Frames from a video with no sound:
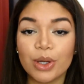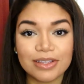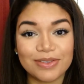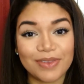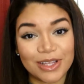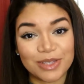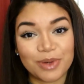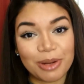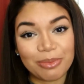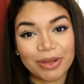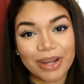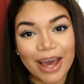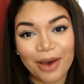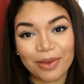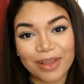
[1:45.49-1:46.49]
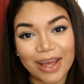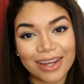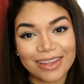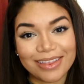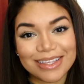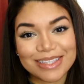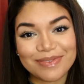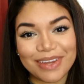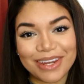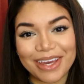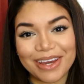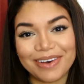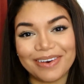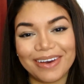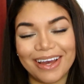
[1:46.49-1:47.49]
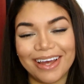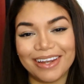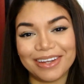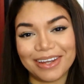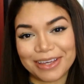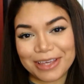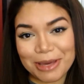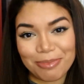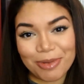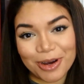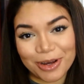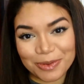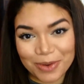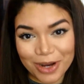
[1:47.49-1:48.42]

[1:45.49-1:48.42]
So that's what I'm going to outline in this video, and keep on